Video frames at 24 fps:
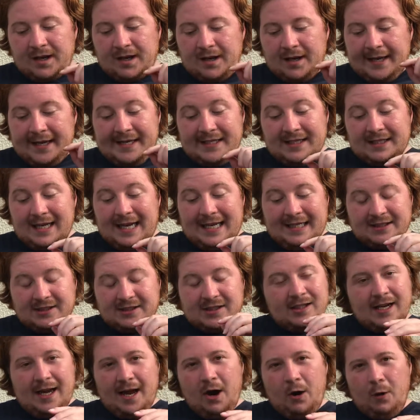it's
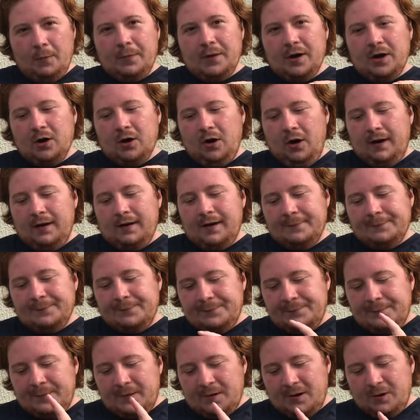going to help a lot.
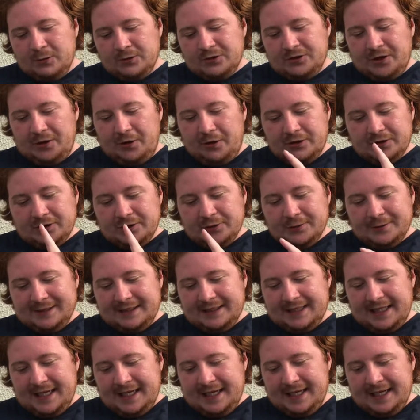But also onto his